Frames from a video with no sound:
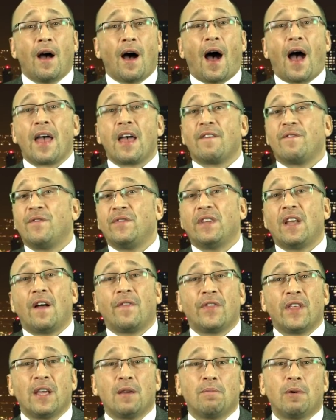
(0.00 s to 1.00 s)
I have
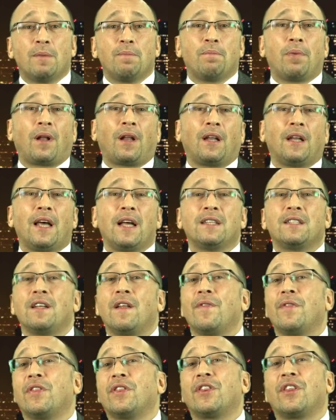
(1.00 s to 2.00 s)
nothing but
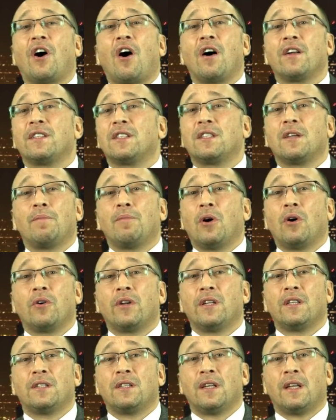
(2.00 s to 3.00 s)
pleasant thoughts about
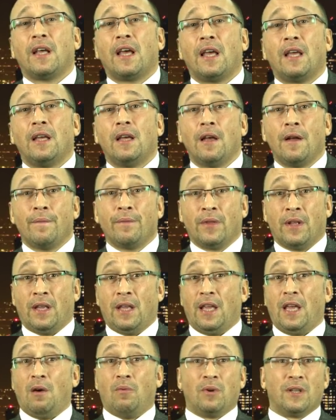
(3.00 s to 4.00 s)
it today.
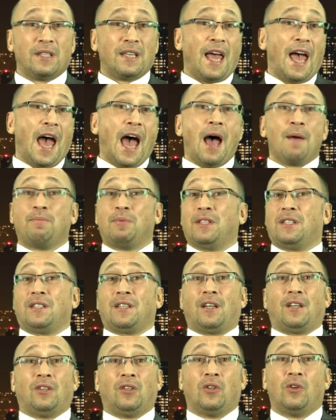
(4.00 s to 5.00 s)
It was
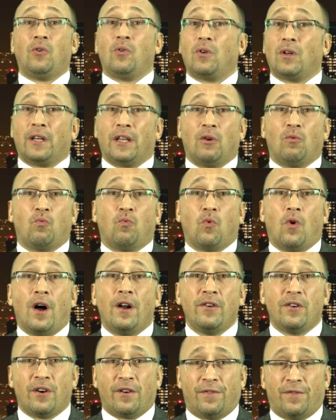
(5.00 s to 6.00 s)
absolutely
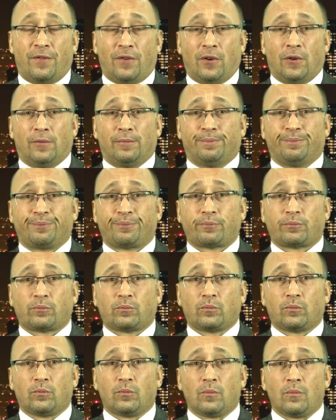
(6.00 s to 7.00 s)
wonderful."
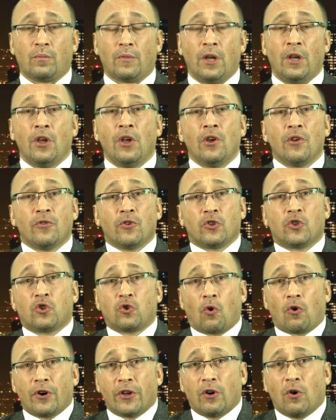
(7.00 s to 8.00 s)
The
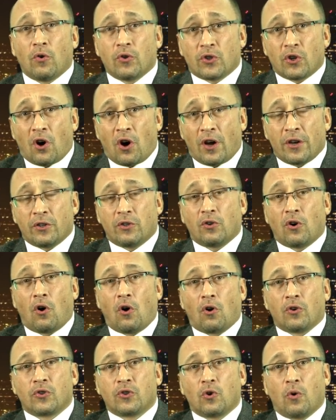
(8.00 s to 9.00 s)
story goes on to
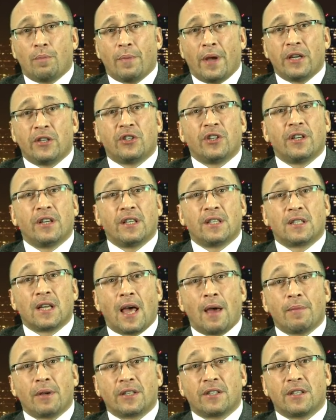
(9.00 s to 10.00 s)
also mention
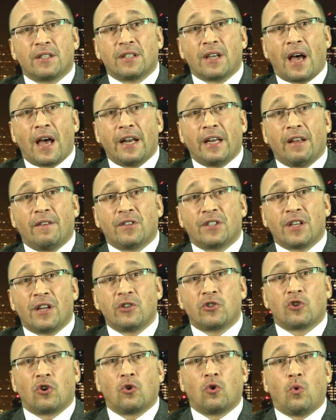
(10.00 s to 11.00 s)
Islamic Society of
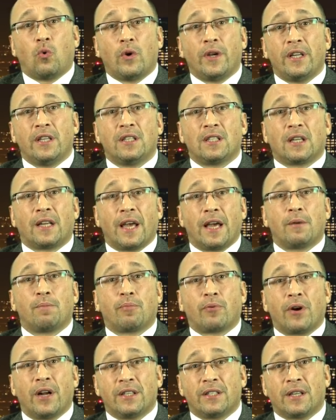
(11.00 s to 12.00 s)
Central Queensland
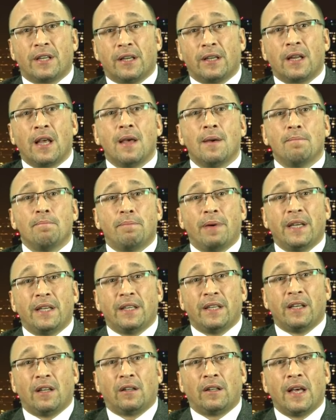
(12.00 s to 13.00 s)
President
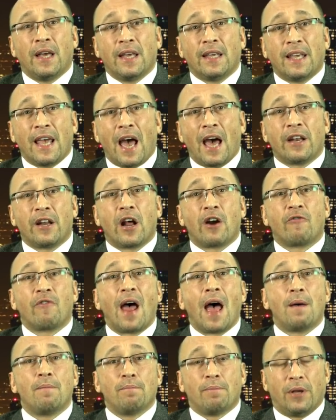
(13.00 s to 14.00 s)
Benil
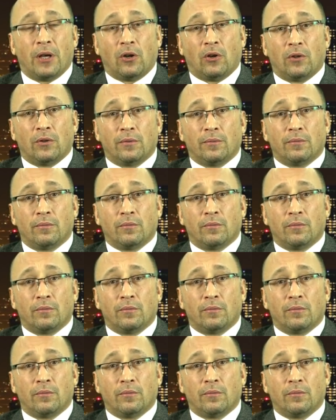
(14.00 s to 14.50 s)
Kadarambil.